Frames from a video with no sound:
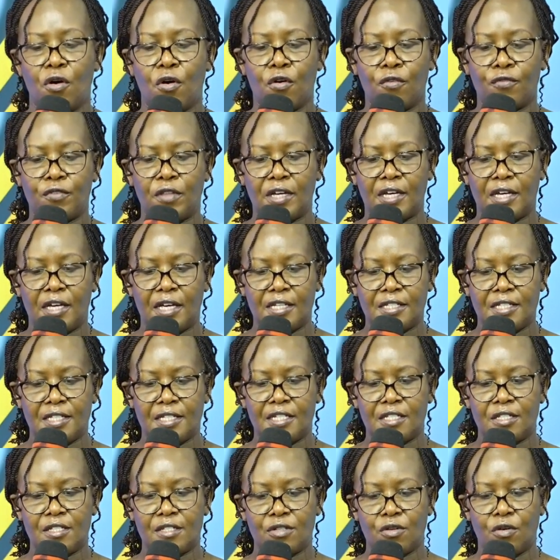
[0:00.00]
of the
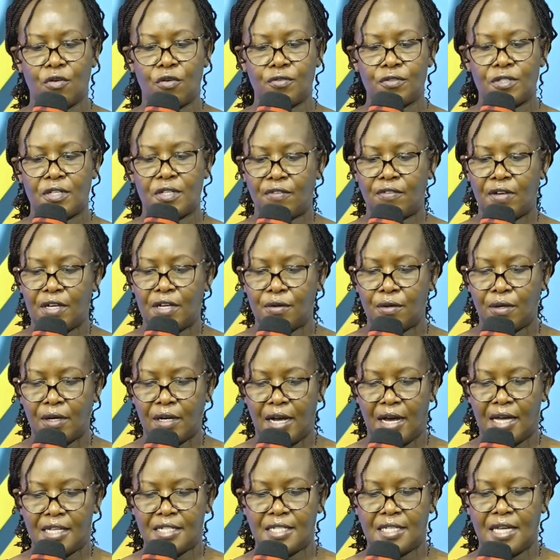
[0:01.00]
cases of cervical
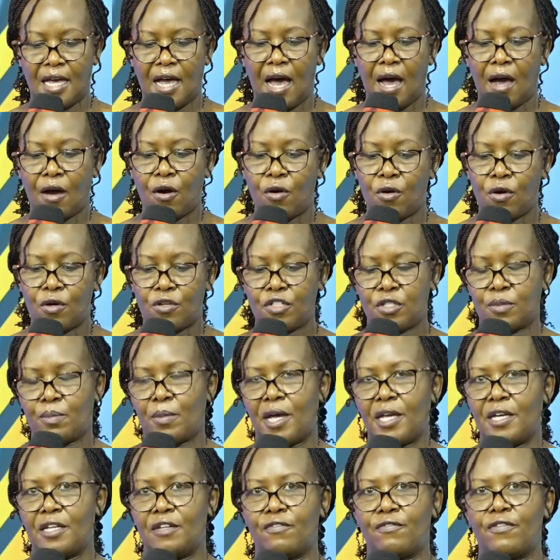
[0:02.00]
cancer are caused
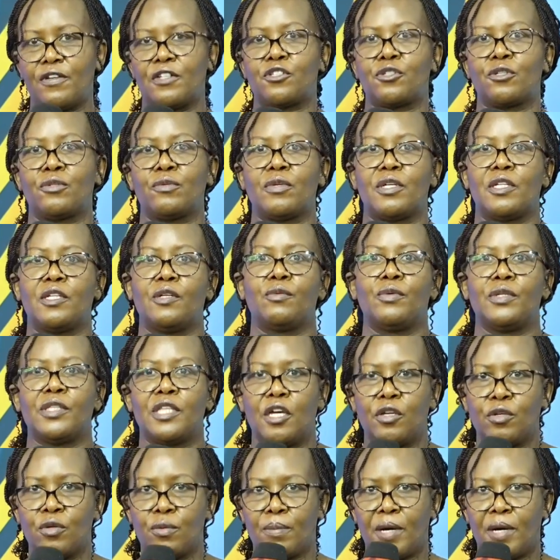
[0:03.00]
by infection with, with